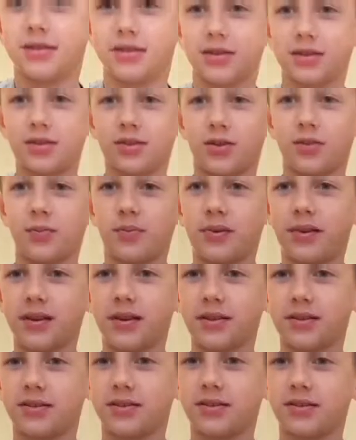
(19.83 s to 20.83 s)
just opened
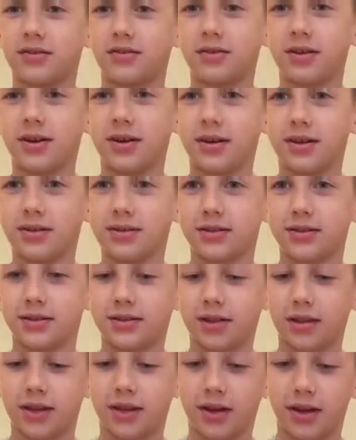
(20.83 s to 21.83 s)
it. So yeah,
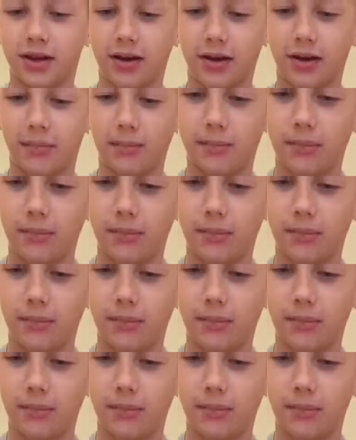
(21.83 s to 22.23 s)
it's like a